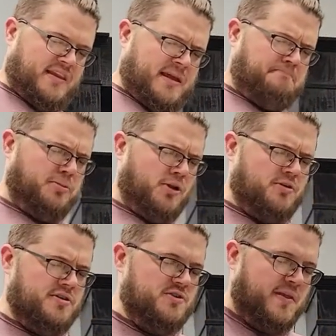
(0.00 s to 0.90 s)
It
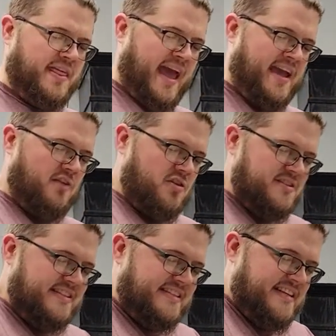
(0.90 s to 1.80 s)
blurs with
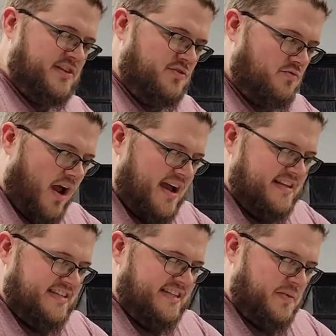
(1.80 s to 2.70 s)
Angron's din,
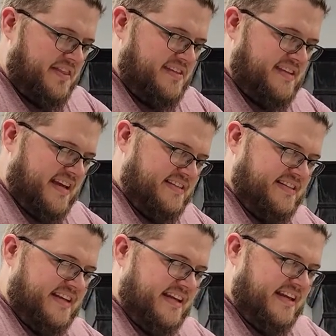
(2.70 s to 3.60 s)
rising with
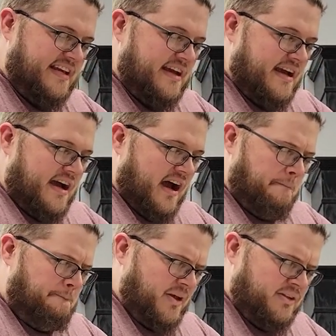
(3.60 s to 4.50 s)
intensity, a
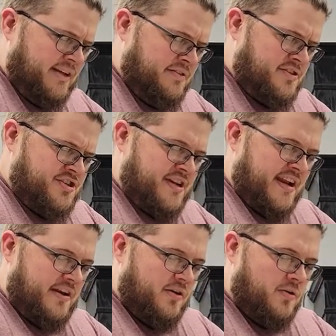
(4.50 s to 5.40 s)
building
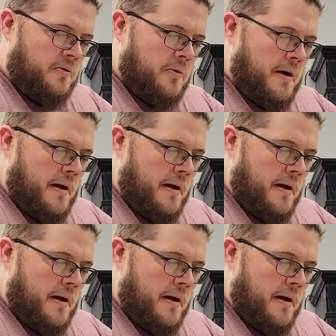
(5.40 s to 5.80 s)
crescendo.